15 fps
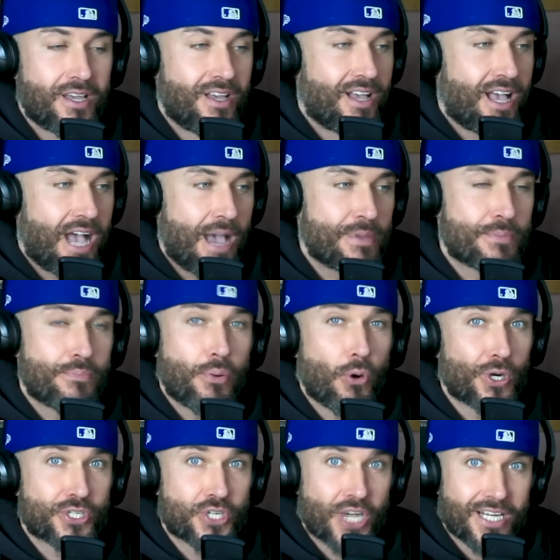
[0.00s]
I mean, poor
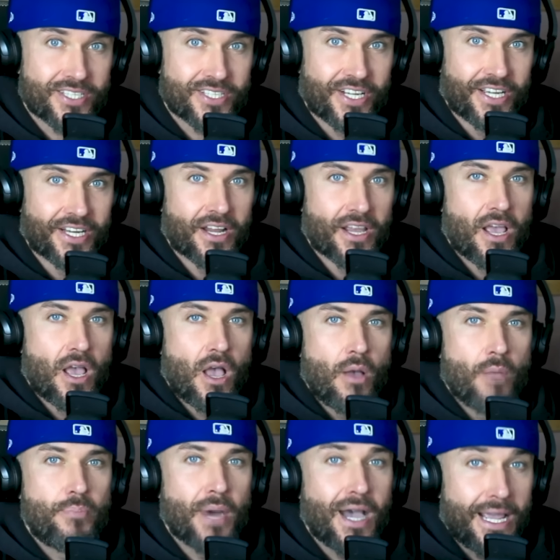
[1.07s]
Justin.
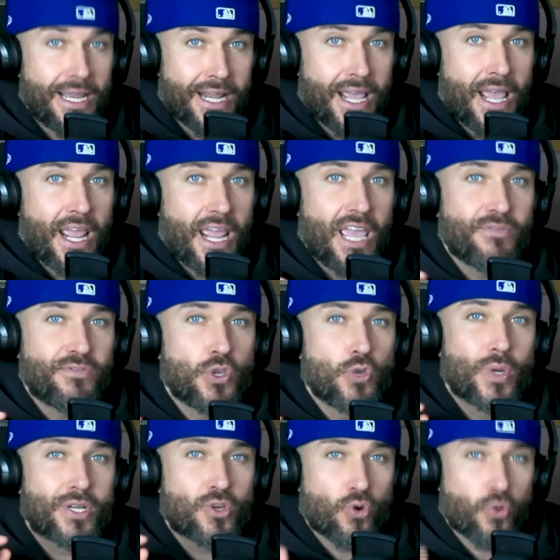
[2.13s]
But if you
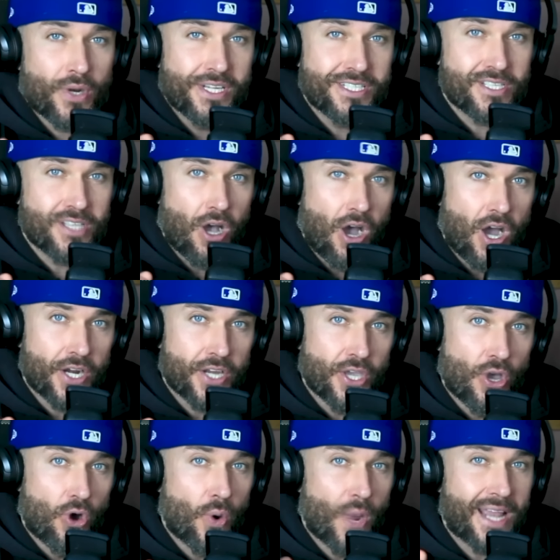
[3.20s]
increase the
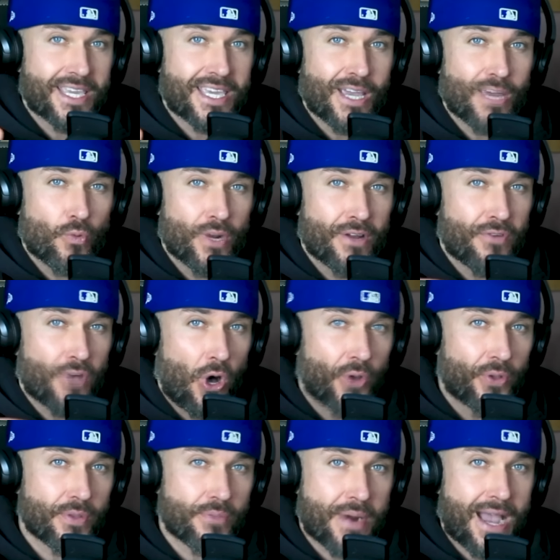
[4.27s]
audio and get rid of all
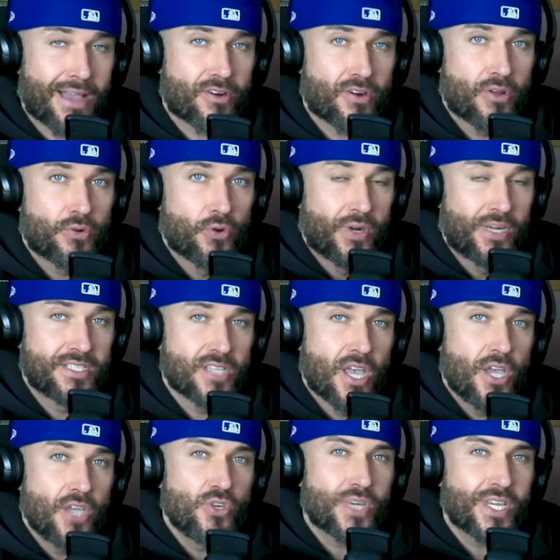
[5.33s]
the background noise,
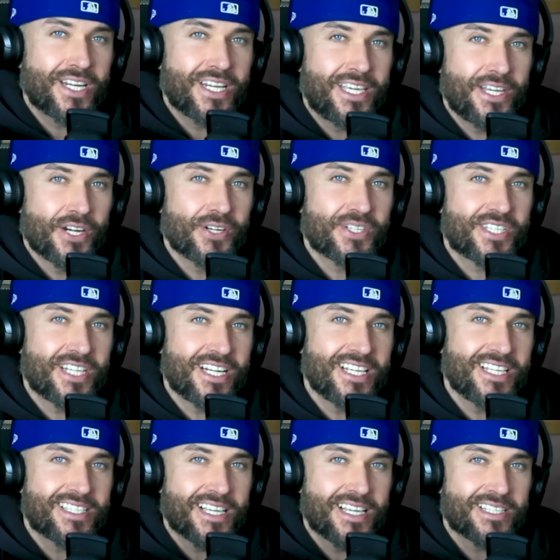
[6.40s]
you can hear Diddy
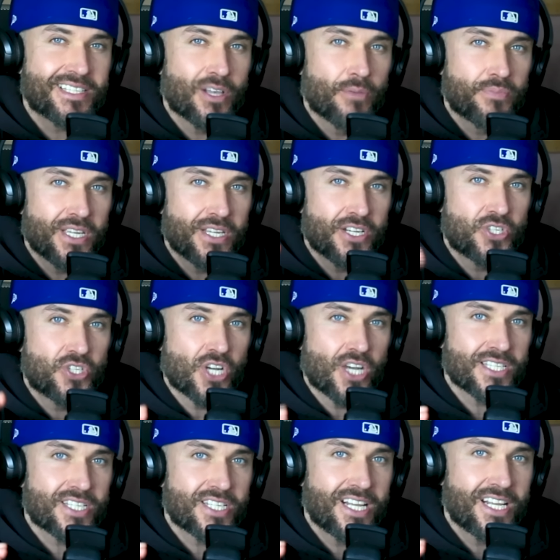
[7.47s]
say something to
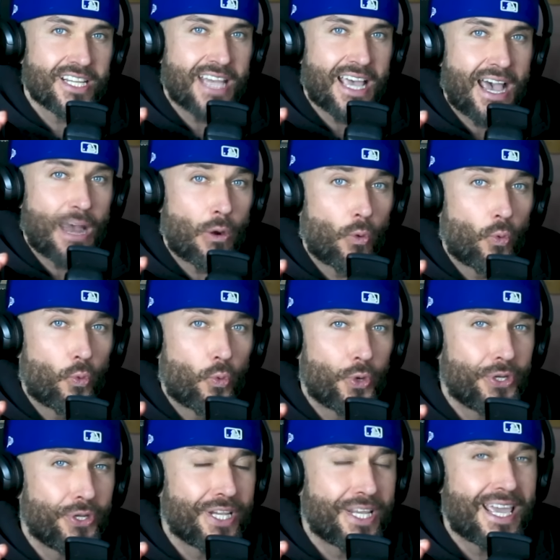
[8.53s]
Justin that
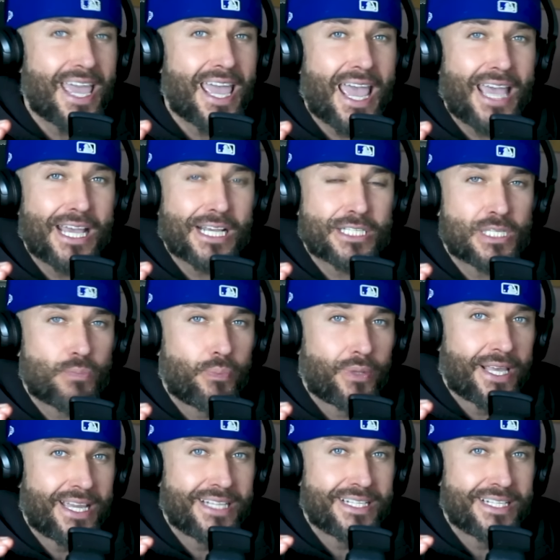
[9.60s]
really explains